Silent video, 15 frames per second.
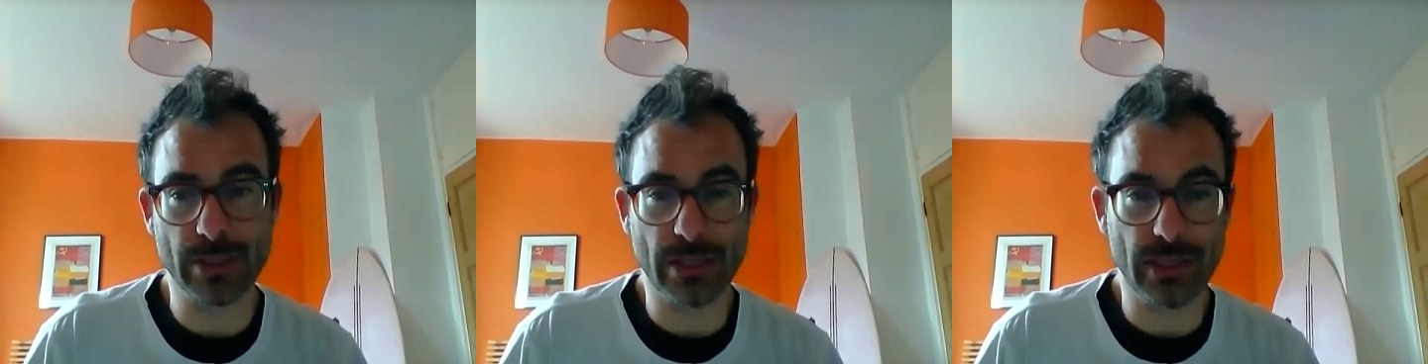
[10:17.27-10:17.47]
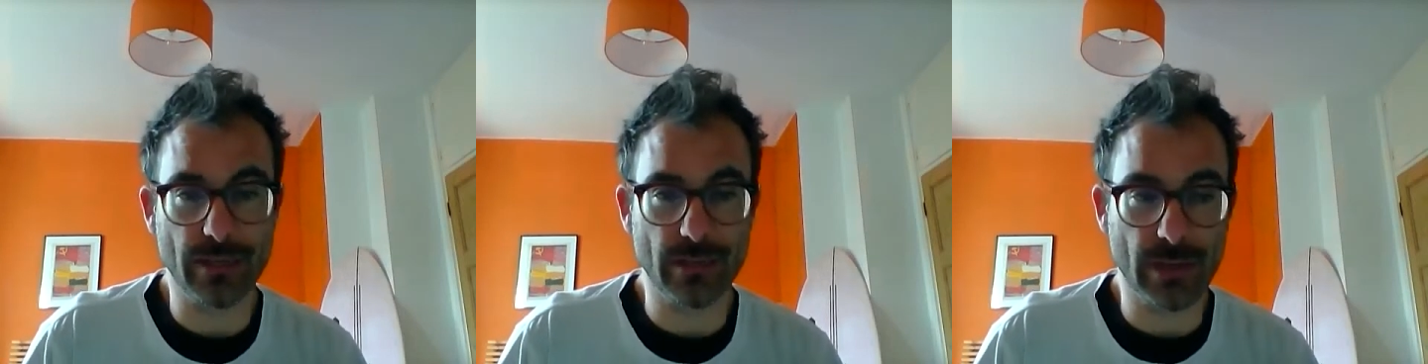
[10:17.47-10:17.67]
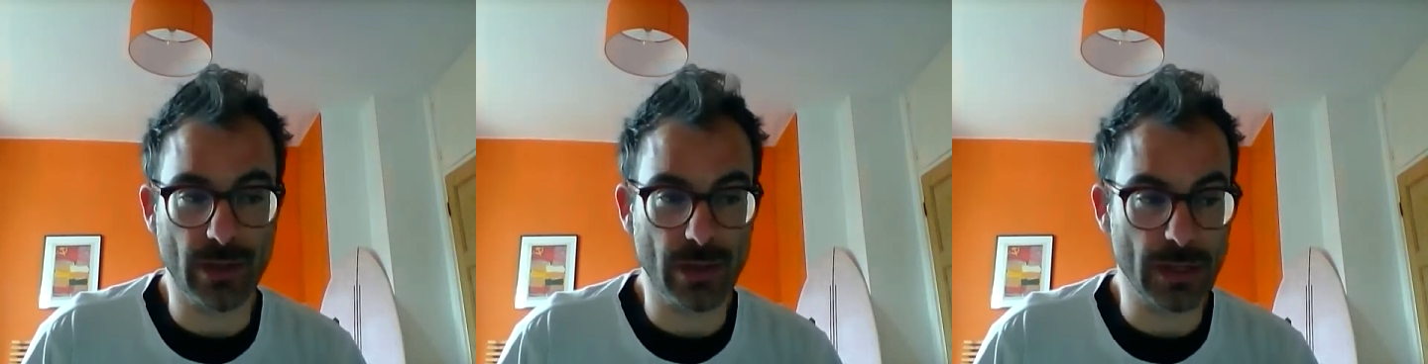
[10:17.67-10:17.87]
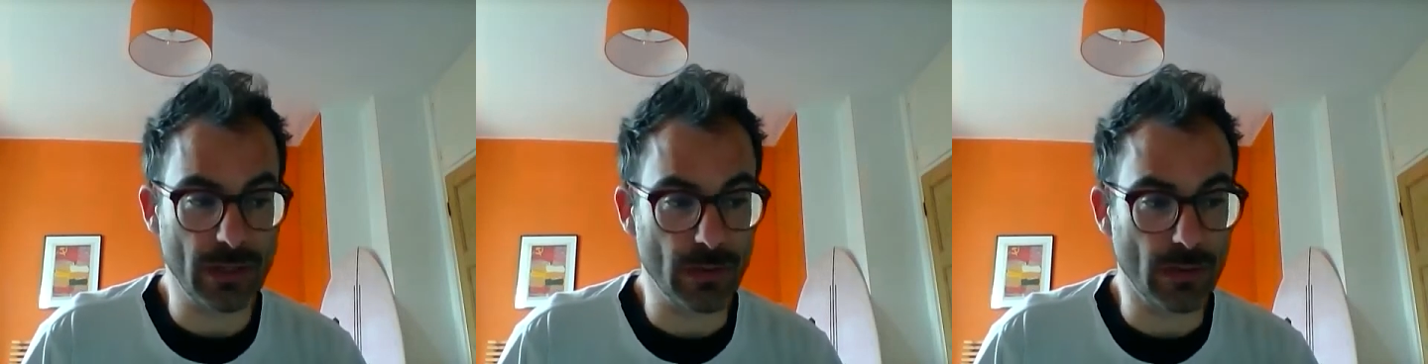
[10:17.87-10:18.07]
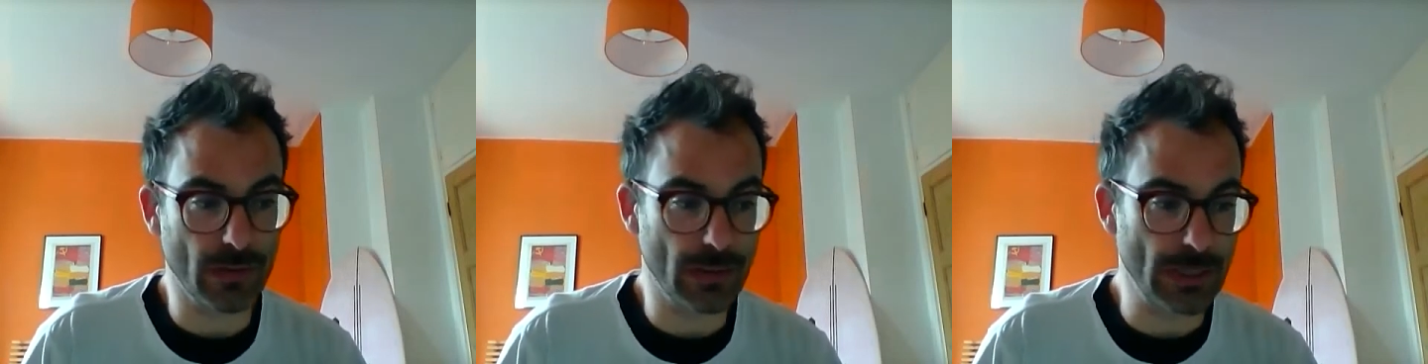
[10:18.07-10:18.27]
So even though they're
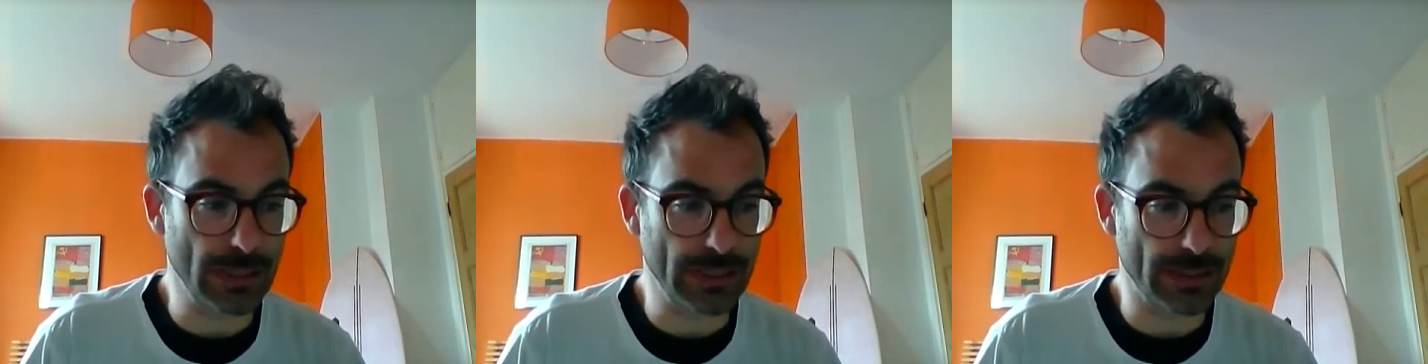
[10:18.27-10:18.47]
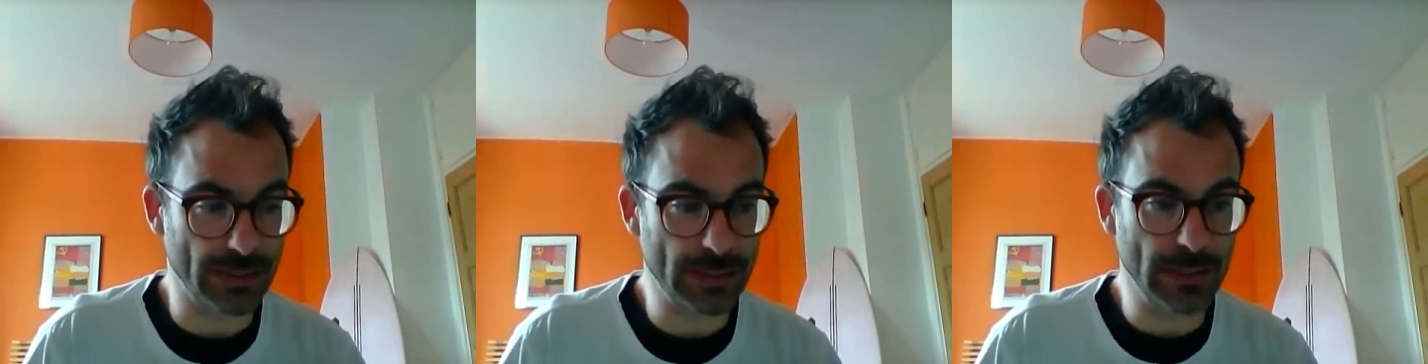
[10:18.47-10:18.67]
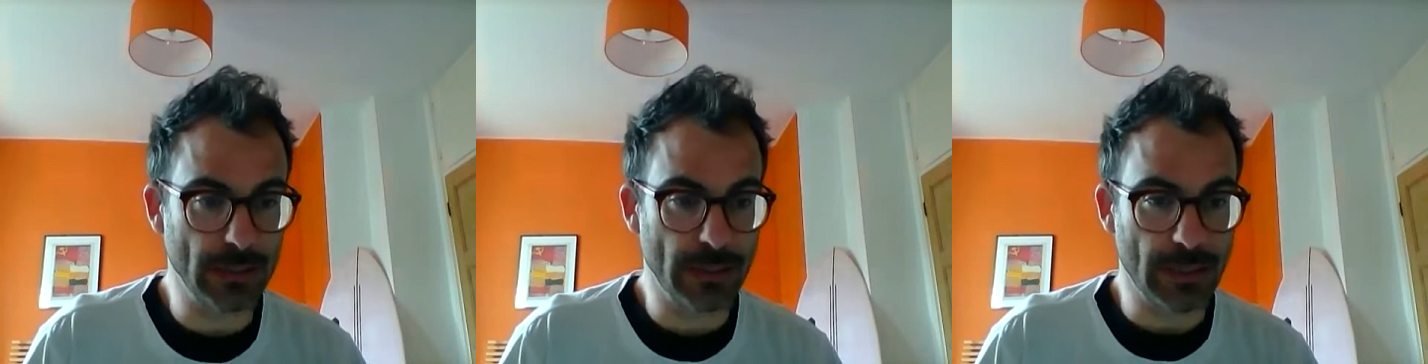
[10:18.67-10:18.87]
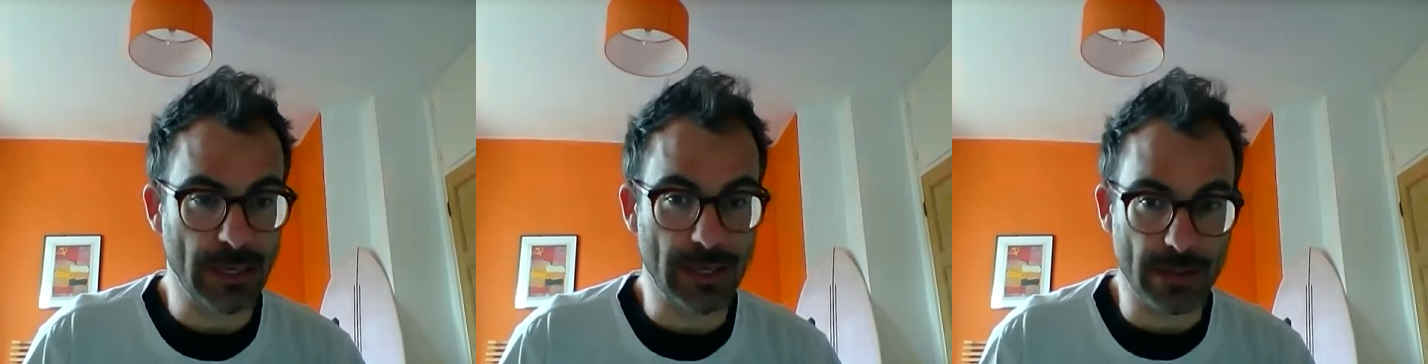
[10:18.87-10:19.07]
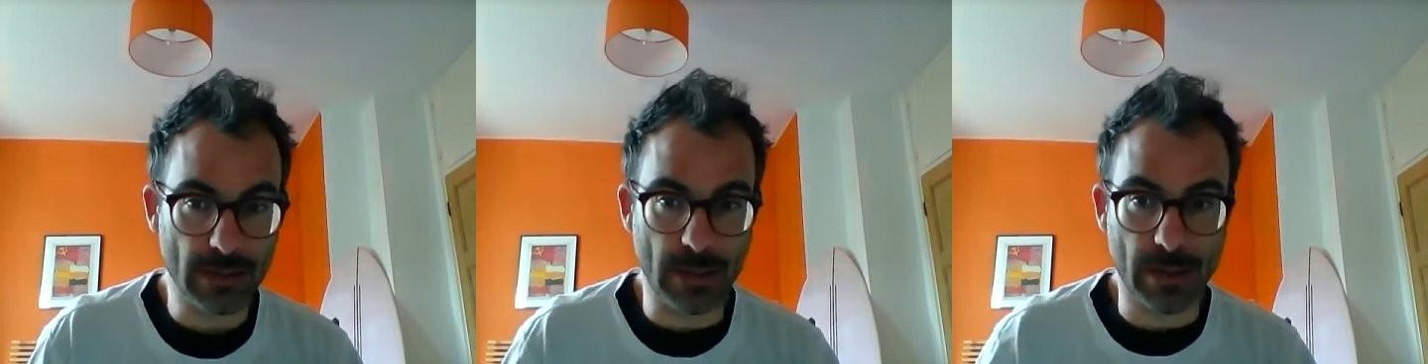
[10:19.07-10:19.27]
not like
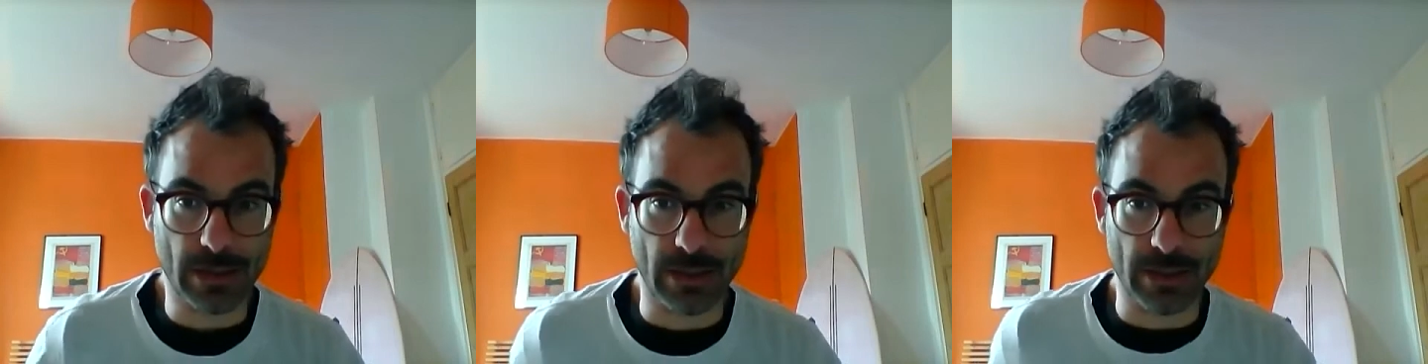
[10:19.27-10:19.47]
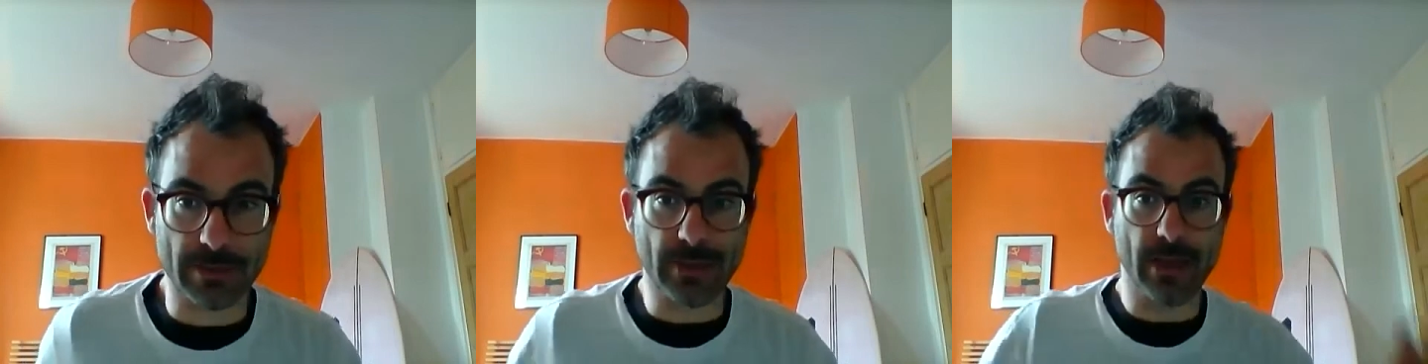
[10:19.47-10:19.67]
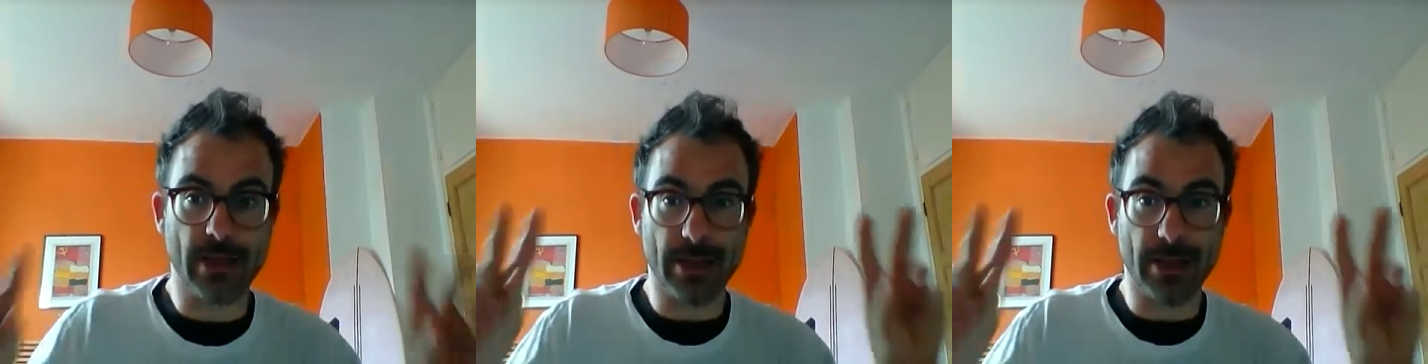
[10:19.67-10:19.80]
a kind of